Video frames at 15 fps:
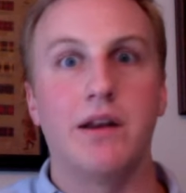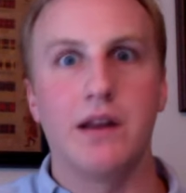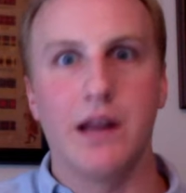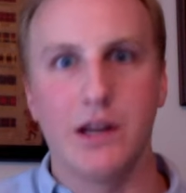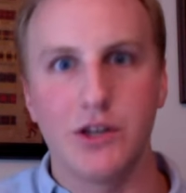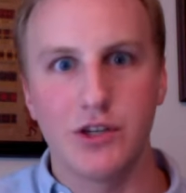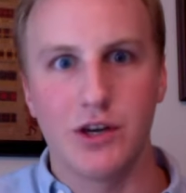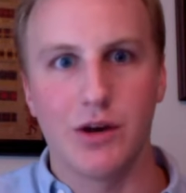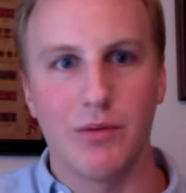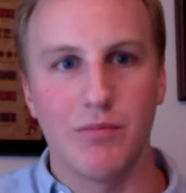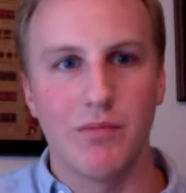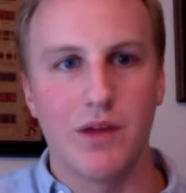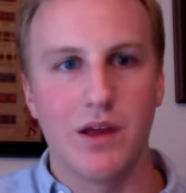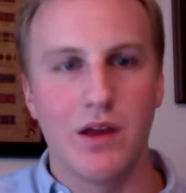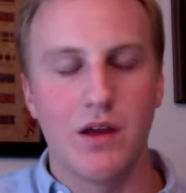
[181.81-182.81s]
issue.
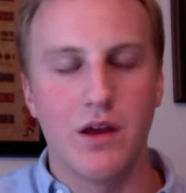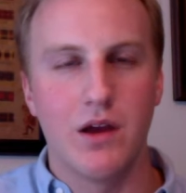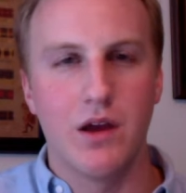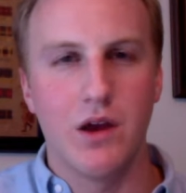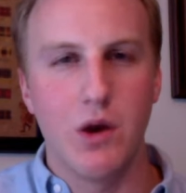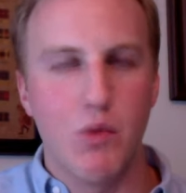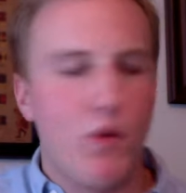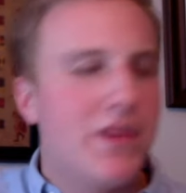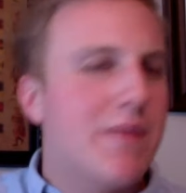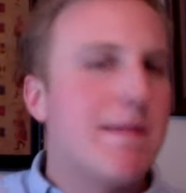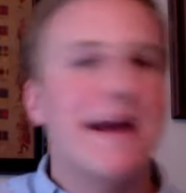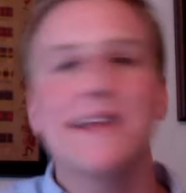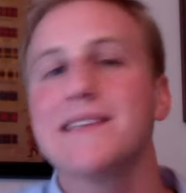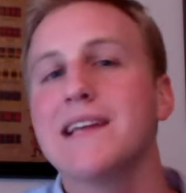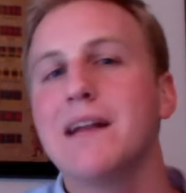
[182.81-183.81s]
When the
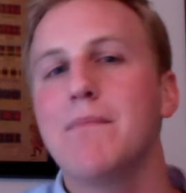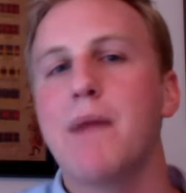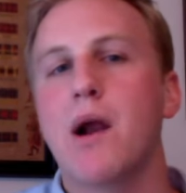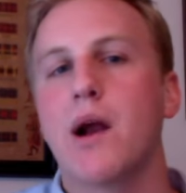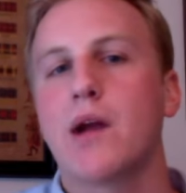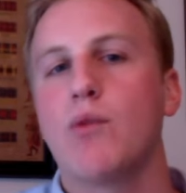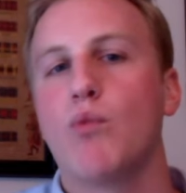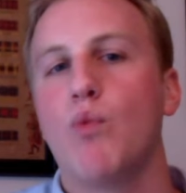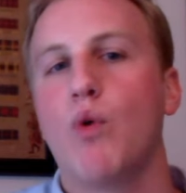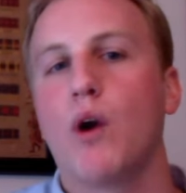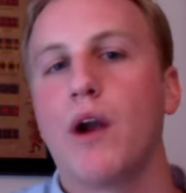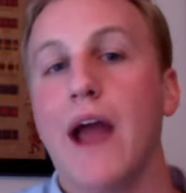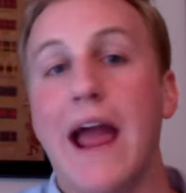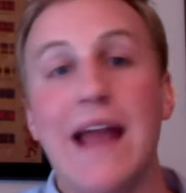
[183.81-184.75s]
Mexican-American War